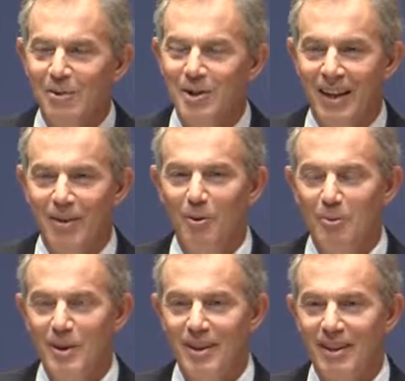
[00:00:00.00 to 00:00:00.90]
Which I thought
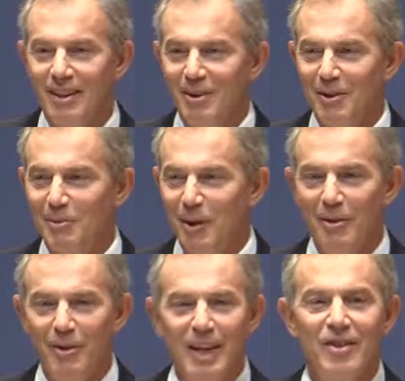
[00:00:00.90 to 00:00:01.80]
was
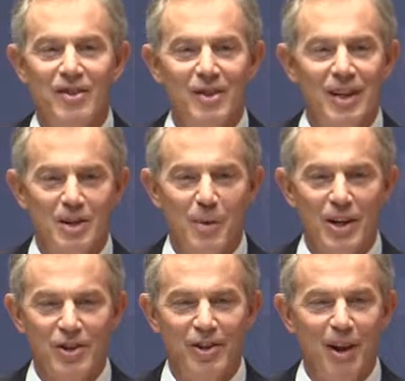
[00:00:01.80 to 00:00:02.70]
rather an interesting
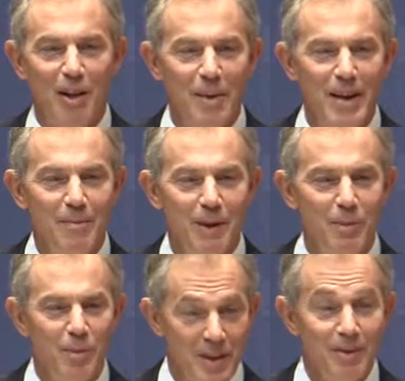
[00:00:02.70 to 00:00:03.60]
expression of how many
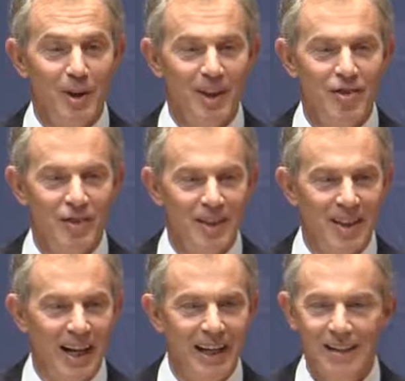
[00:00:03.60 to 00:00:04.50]
people see religion
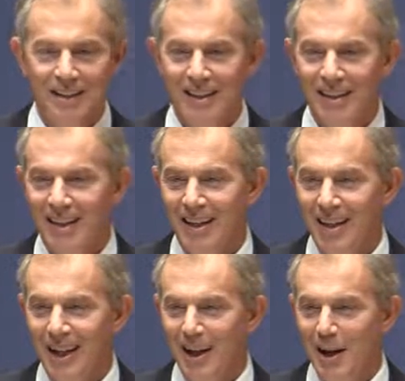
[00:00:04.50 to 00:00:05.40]
today,
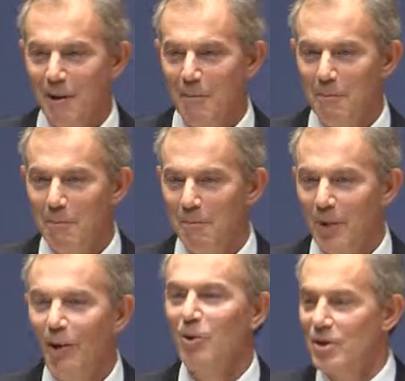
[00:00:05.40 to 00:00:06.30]

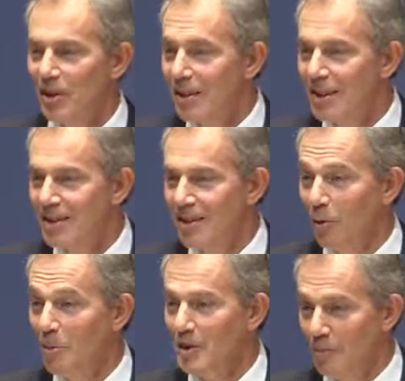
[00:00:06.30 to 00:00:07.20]
but also its
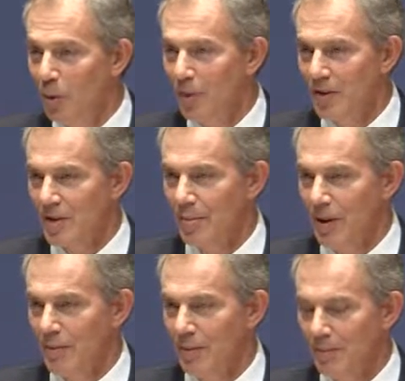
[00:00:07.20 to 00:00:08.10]
enormous importance to
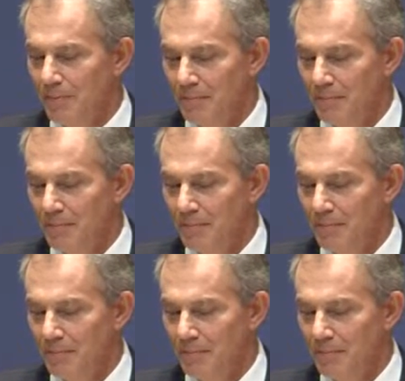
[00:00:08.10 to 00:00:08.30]
people.